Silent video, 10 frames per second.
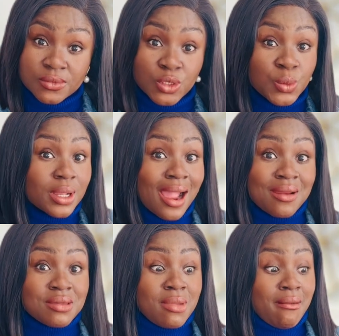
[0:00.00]
You will
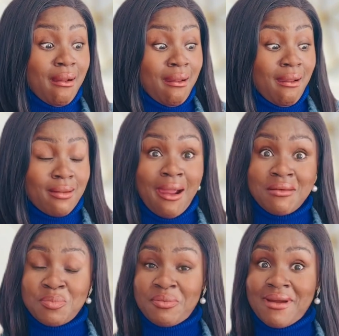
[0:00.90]
carry biraga,
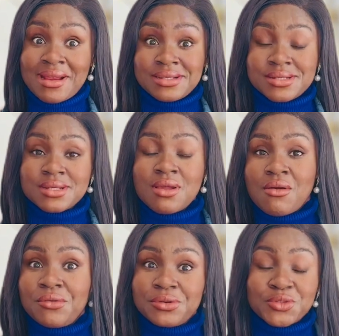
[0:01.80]
carry pride
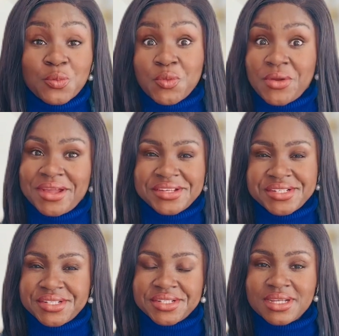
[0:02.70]
on top of your head.
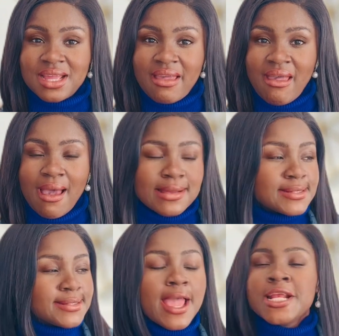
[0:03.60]
And
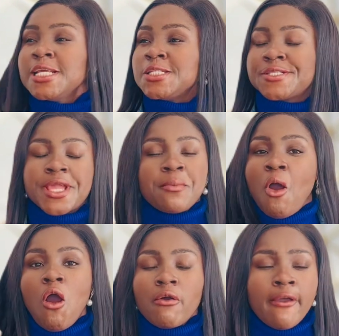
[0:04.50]
say, any
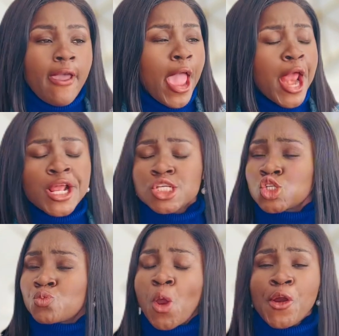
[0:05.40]
demon, any
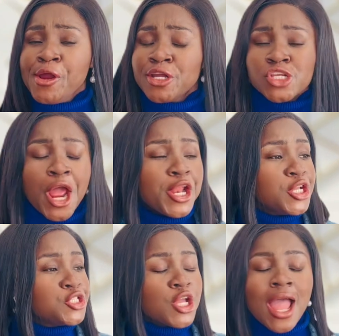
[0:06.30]
spirit,
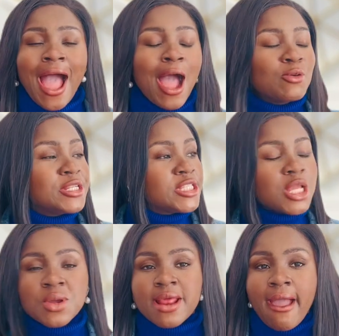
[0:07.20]
any, I will
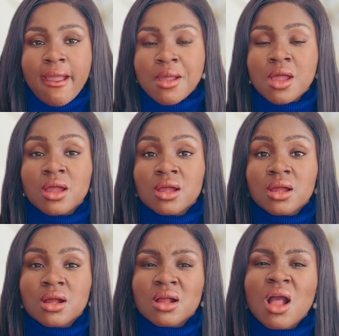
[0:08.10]
do there.
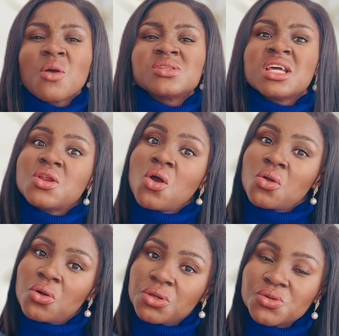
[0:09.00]
God will say, don't
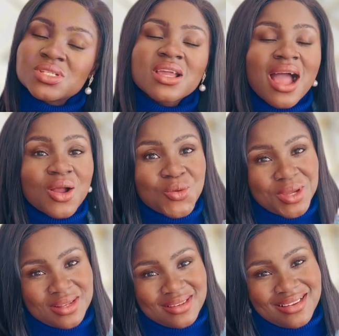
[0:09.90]
go. You say you are
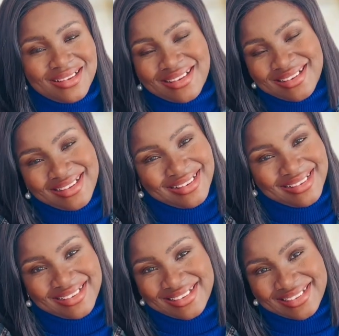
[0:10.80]
going.
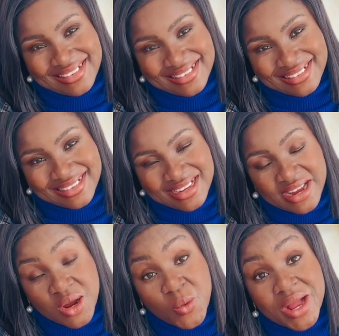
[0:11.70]

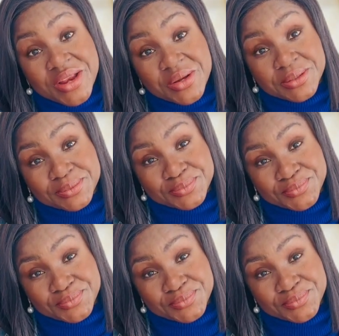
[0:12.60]
Well done.